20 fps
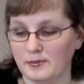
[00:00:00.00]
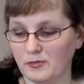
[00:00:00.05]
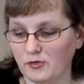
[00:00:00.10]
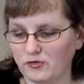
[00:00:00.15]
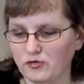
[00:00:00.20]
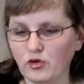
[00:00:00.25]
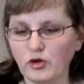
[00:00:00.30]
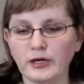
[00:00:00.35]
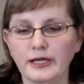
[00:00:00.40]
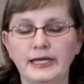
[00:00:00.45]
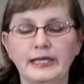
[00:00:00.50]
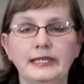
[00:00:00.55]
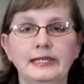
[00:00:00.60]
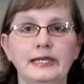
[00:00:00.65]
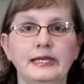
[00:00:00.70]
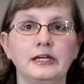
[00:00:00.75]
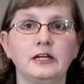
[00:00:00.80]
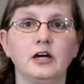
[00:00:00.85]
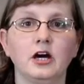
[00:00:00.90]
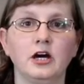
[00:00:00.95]
for
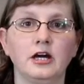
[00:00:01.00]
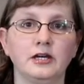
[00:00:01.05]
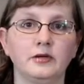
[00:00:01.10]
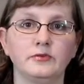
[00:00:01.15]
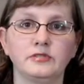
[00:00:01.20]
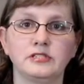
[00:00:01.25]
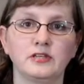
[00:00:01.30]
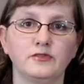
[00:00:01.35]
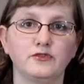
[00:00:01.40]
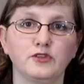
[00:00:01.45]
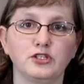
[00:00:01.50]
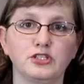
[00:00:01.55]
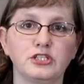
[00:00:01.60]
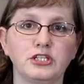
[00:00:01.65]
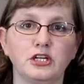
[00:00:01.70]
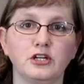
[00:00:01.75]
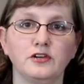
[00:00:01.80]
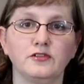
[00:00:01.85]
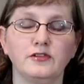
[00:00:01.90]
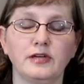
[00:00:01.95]
Alien Con. It was the first
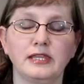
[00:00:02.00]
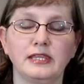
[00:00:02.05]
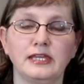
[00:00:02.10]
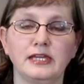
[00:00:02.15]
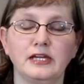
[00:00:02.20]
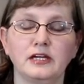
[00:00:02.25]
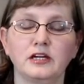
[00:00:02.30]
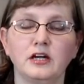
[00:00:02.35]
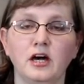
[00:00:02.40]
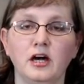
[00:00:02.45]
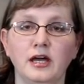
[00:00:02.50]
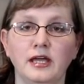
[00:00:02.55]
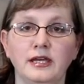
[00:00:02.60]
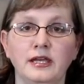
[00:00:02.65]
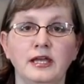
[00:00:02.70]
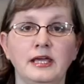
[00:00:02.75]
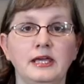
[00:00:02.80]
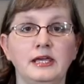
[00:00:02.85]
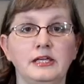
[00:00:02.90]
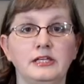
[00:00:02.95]
year of Alien
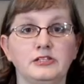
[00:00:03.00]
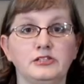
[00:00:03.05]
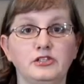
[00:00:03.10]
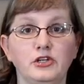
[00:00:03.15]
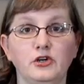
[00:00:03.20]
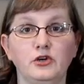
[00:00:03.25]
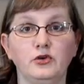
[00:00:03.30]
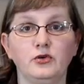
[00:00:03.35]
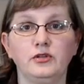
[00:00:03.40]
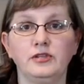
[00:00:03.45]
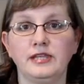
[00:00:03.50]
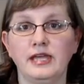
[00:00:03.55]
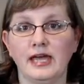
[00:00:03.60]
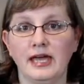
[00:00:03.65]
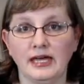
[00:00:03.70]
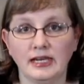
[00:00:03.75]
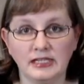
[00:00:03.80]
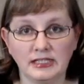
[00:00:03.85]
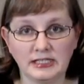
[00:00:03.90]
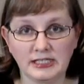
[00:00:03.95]
Con. So they
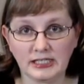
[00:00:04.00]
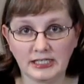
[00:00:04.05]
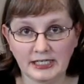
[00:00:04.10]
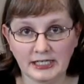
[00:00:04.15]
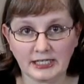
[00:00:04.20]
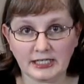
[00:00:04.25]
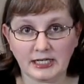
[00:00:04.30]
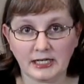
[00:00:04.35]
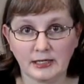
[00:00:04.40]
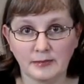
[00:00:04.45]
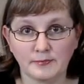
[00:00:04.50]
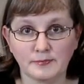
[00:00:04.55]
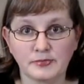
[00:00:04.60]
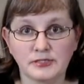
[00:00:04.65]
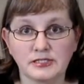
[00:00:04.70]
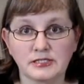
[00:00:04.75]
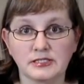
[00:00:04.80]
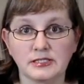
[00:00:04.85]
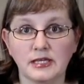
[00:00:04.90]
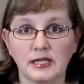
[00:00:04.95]
had a little
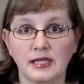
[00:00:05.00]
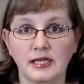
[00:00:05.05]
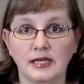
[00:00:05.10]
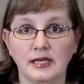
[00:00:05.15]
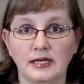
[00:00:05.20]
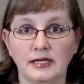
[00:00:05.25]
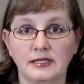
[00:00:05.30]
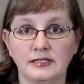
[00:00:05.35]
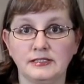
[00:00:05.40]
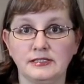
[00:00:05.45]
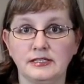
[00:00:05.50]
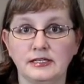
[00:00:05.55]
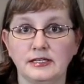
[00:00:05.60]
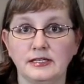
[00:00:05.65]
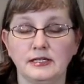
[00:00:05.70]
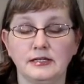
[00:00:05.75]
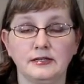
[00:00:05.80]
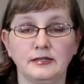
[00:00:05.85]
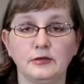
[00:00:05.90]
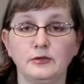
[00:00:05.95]
hiccups, and
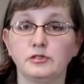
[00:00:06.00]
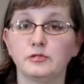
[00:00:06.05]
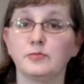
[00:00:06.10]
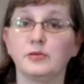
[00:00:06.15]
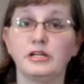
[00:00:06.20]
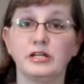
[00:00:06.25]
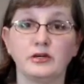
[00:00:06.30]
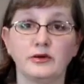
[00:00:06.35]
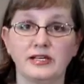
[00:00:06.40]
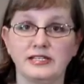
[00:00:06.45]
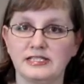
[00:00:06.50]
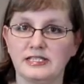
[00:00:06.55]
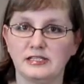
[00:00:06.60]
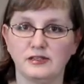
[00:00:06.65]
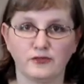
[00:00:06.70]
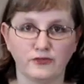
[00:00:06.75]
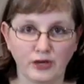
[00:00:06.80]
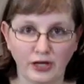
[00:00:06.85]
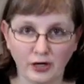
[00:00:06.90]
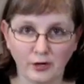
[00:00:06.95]
it was pretty crazy.
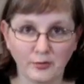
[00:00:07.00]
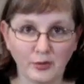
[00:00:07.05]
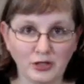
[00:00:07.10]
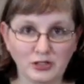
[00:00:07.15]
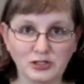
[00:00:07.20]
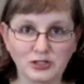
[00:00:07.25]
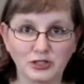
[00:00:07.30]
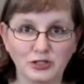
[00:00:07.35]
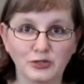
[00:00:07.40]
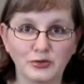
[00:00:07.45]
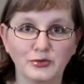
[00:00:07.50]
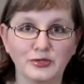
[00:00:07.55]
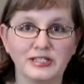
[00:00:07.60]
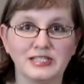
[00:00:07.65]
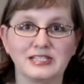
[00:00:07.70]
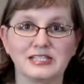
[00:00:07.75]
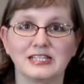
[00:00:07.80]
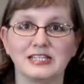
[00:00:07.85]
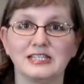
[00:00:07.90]
The fire marshal was